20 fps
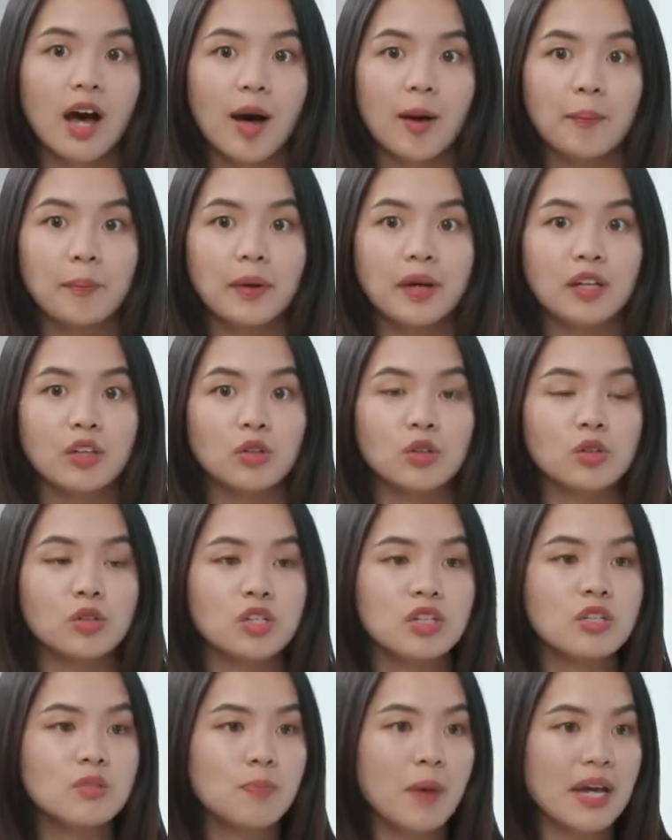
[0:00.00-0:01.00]
But
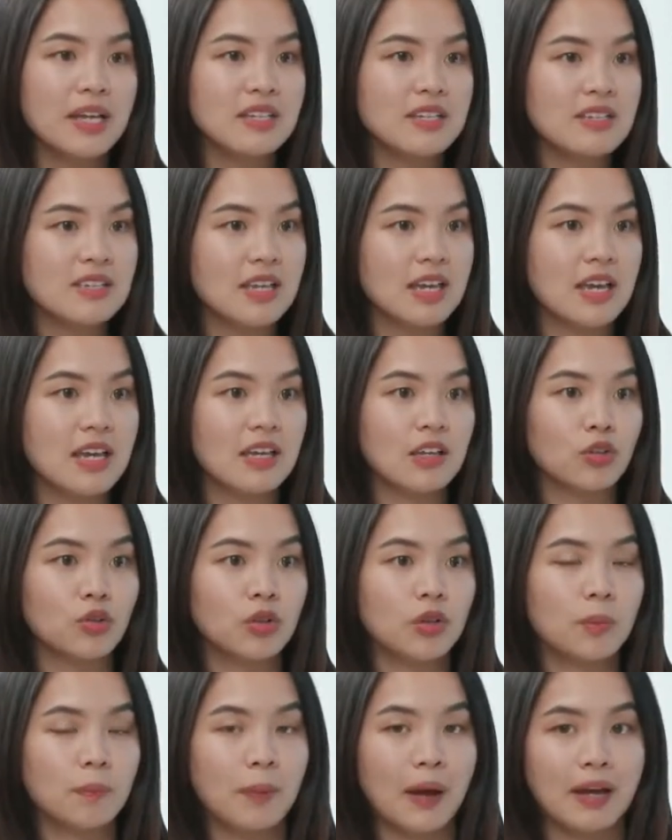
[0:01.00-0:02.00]
just by
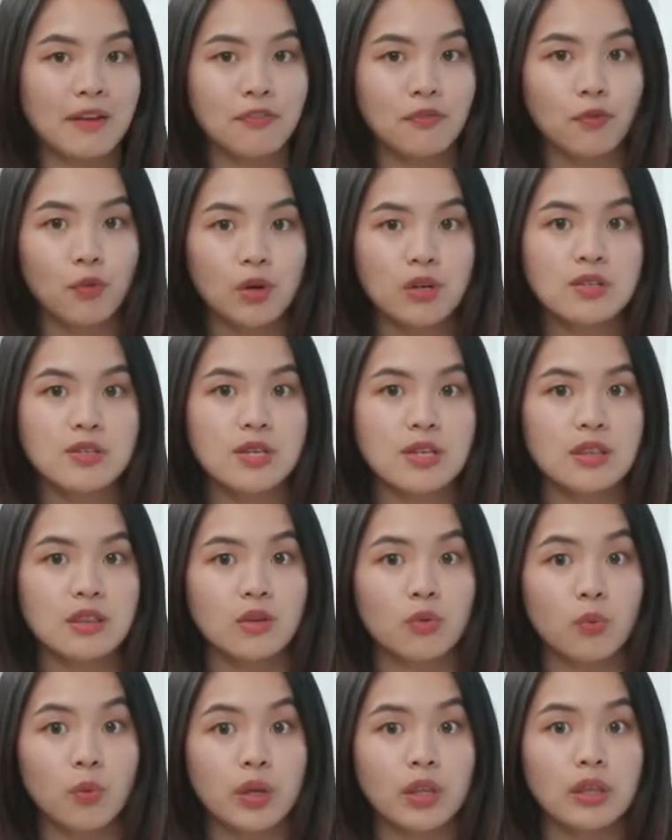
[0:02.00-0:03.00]
saying, by forcing the
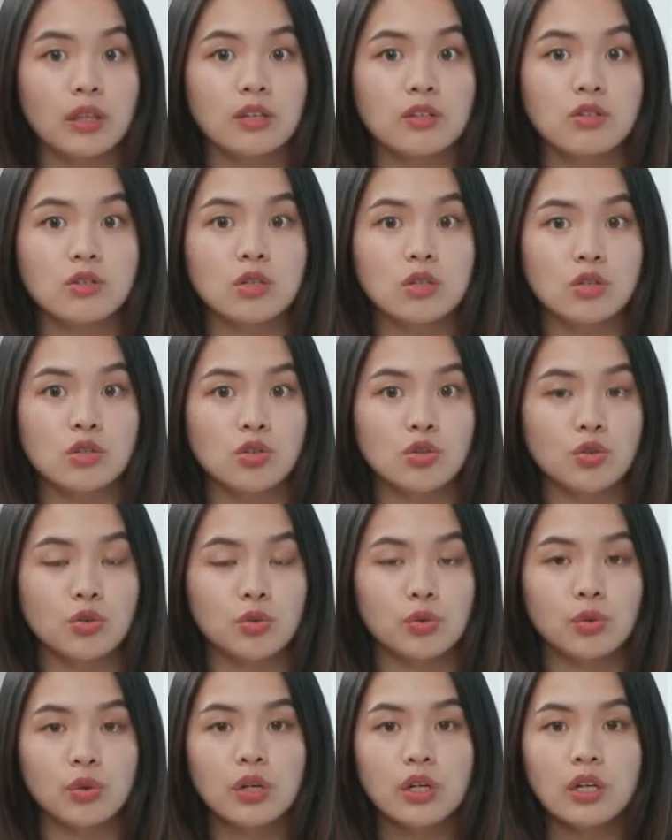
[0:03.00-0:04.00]
witness
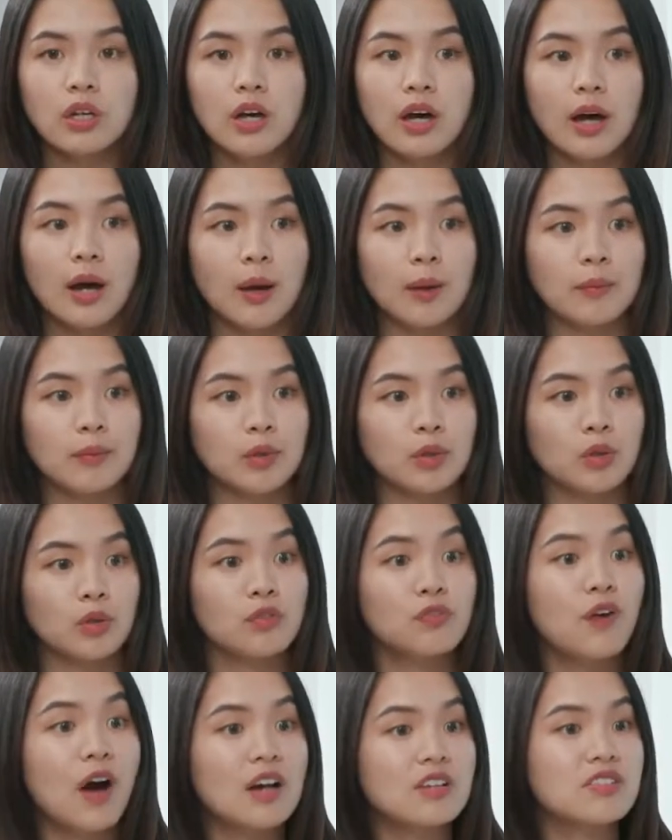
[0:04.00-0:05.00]
to,
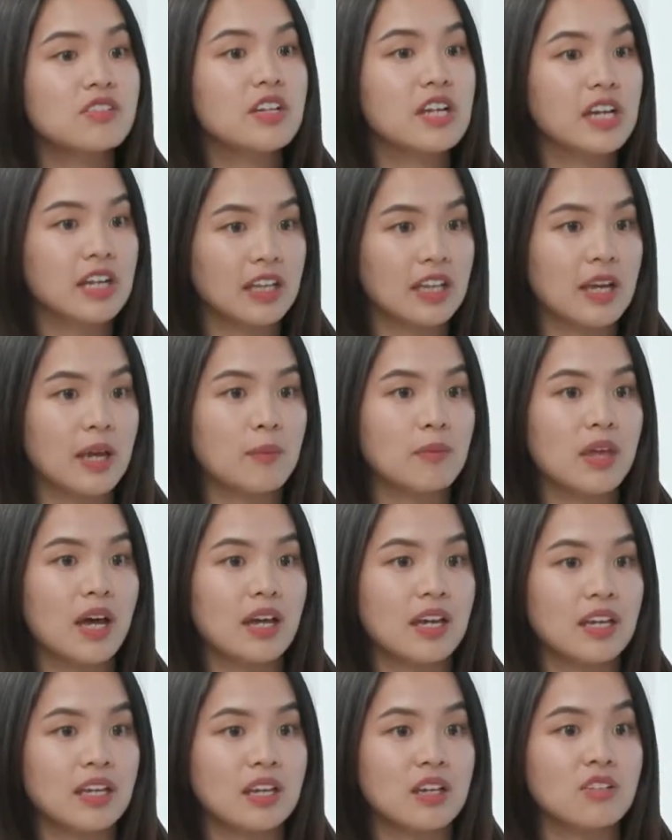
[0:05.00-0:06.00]
falsely claim that
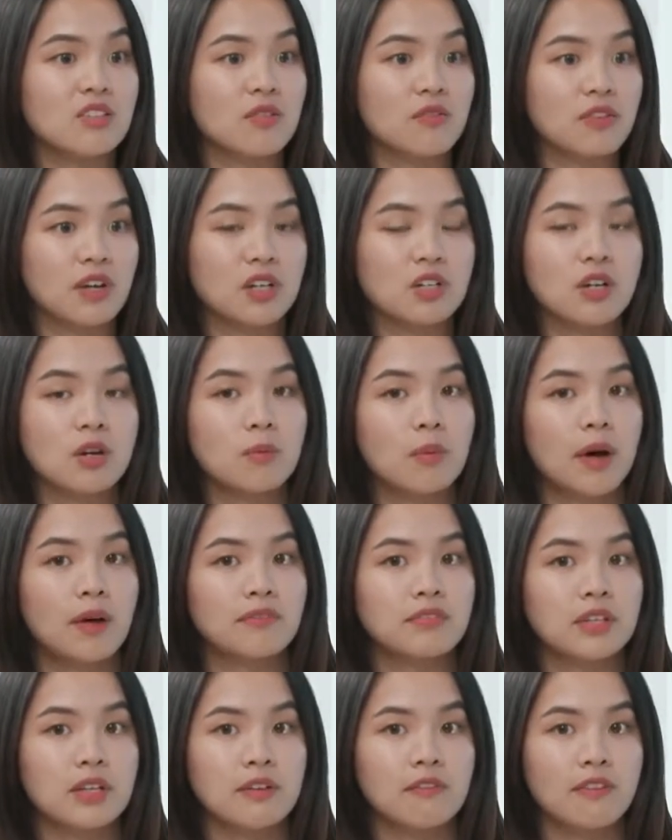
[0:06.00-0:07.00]
he is a victim of
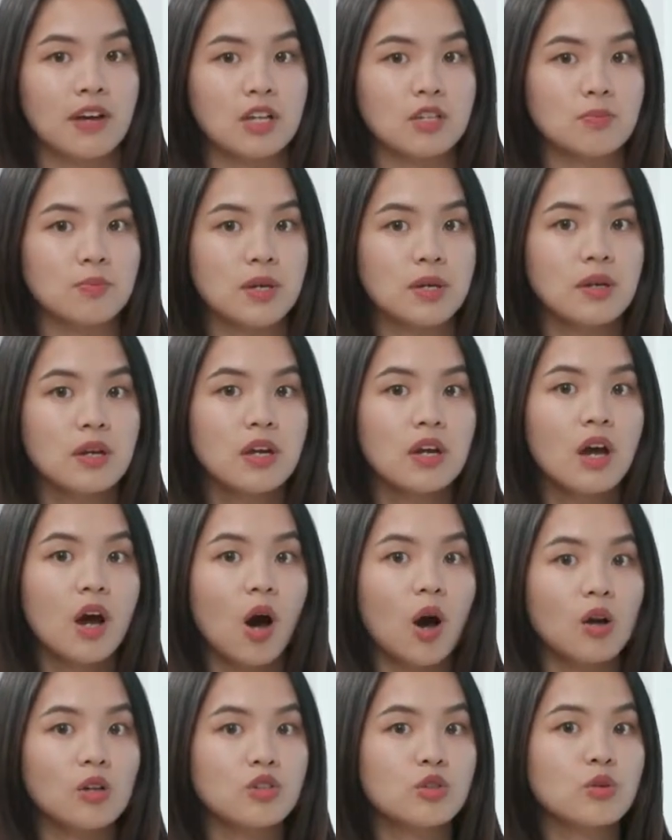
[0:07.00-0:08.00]
the investment,
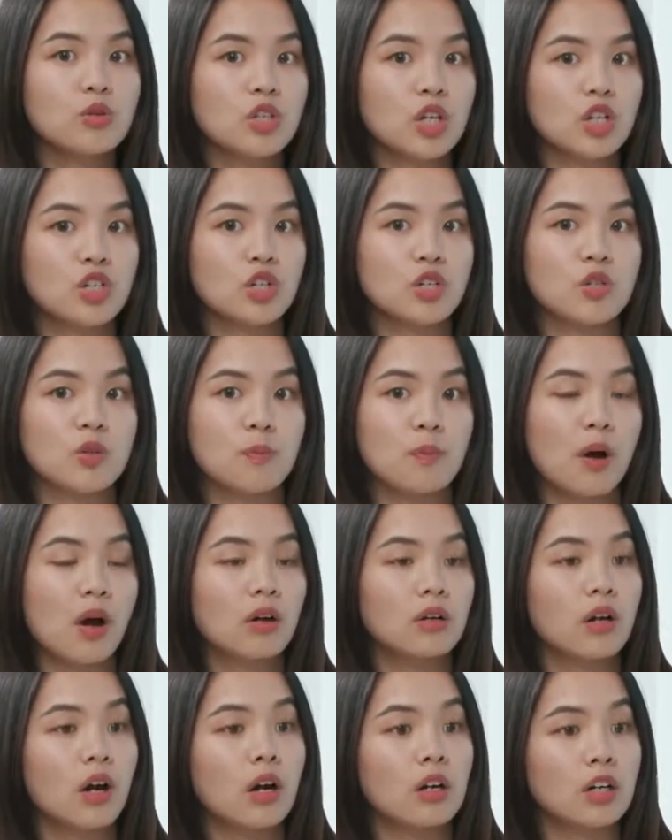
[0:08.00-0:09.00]
also touches upon
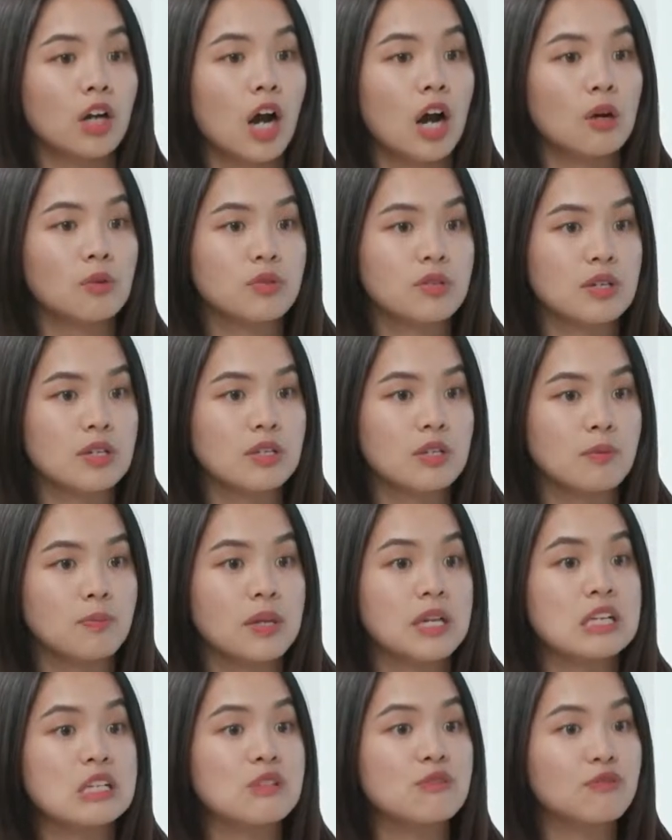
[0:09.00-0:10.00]
on how
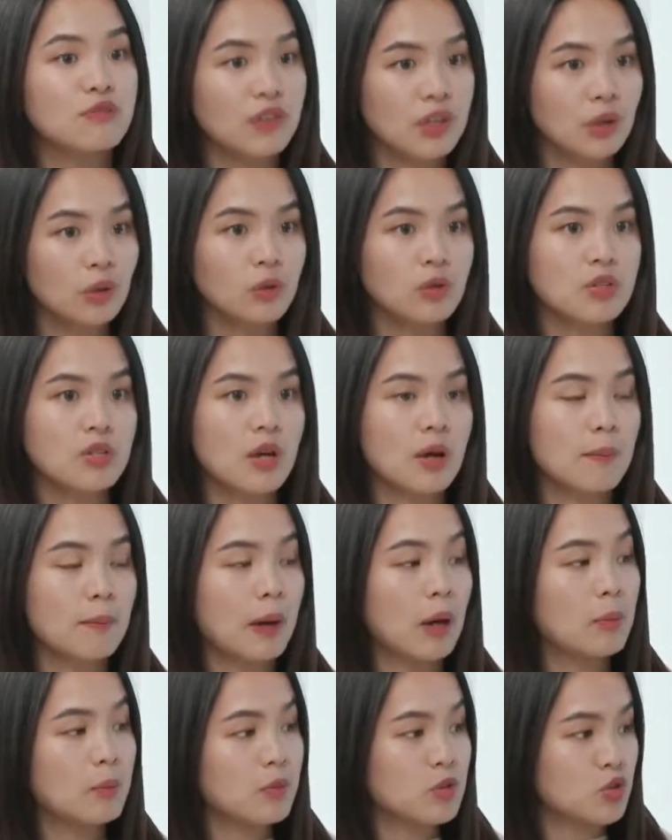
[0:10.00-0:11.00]
CCP's views
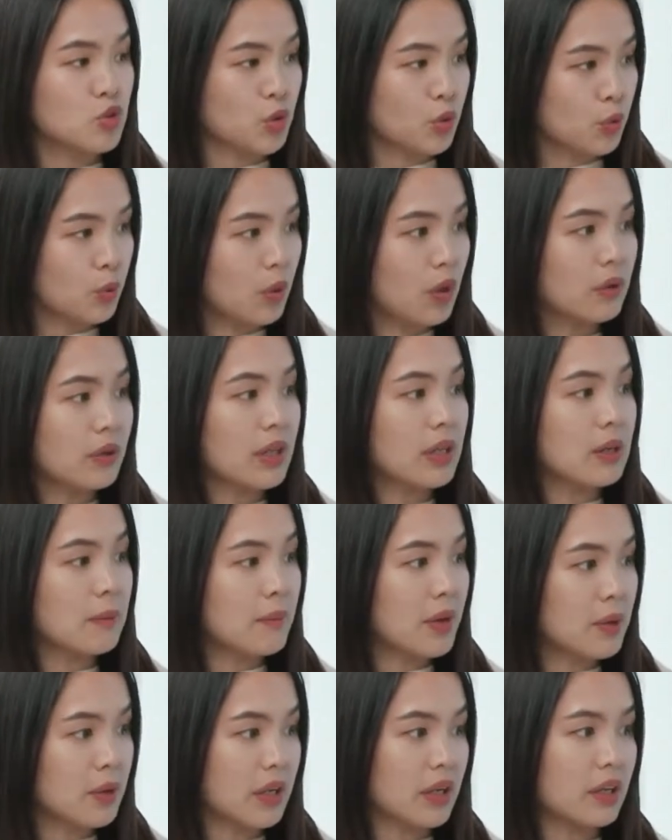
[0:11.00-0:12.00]
about Mr. Guo in
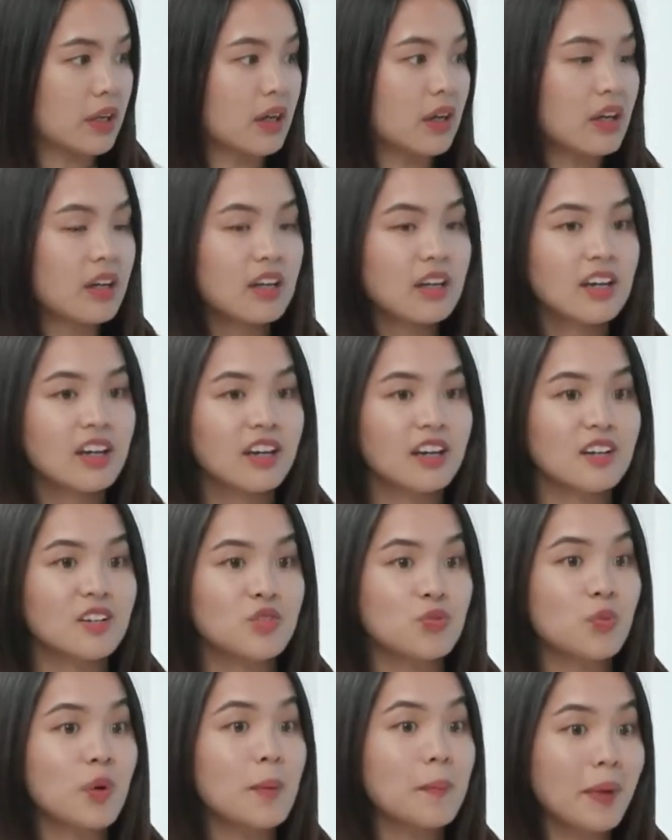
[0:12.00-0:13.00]
America. Because
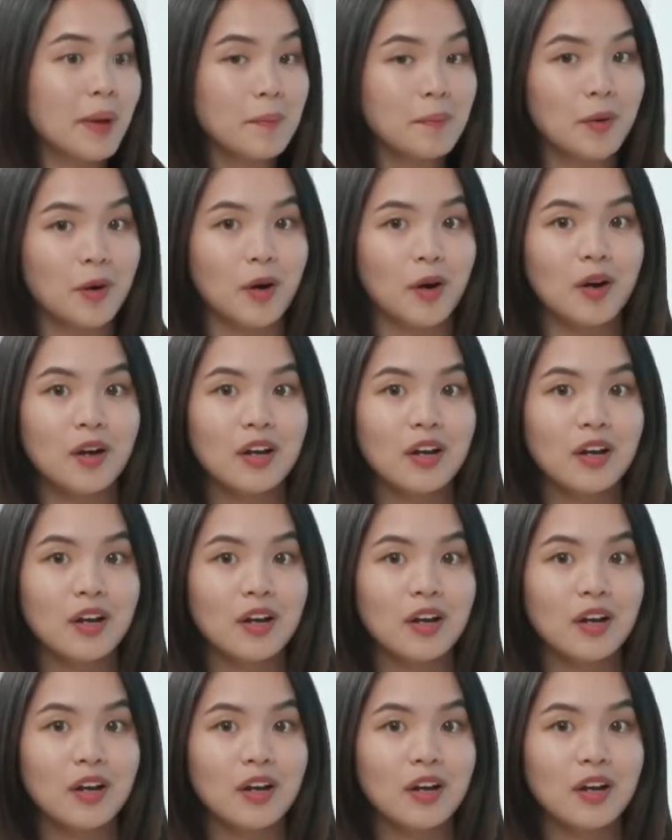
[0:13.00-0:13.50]
remember,